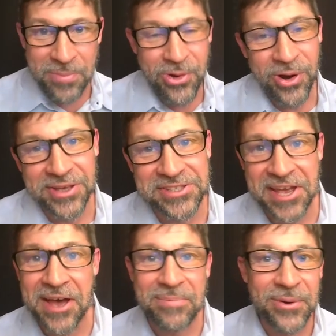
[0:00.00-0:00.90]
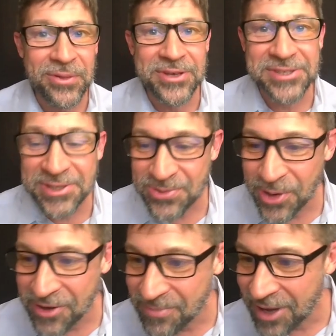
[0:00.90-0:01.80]
more example. This is
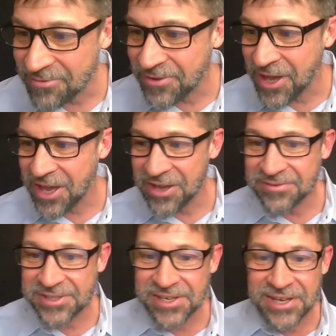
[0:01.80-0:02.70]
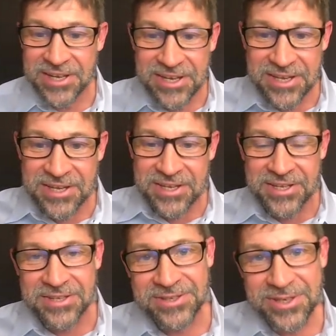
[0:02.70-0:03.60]
one of my faves.
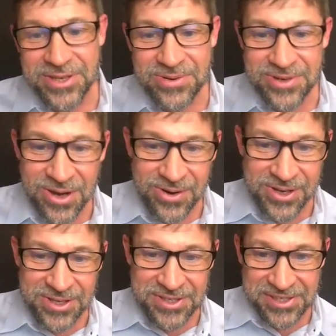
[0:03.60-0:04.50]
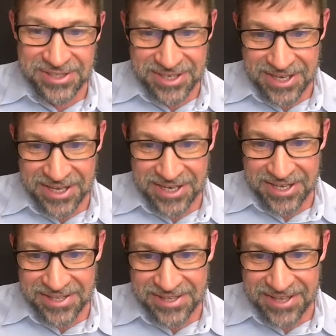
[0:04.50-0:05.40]
Do you notice
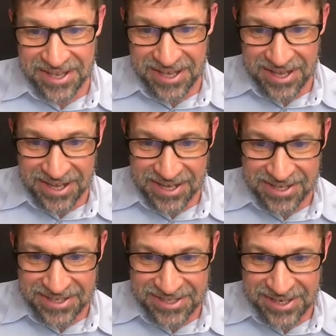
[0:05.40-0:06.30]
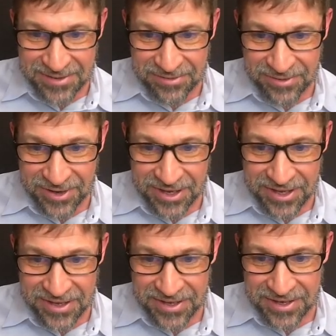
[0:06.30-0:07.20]
anything
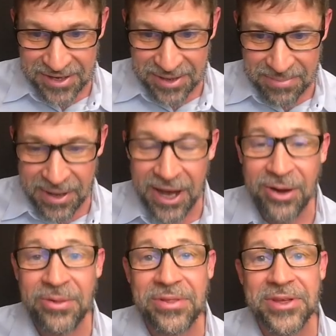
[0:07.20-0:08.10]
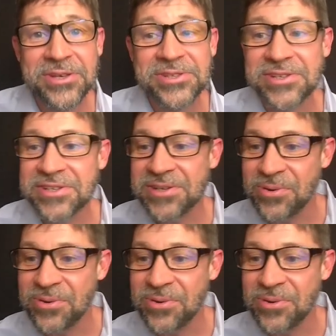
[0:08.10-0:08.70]
different about this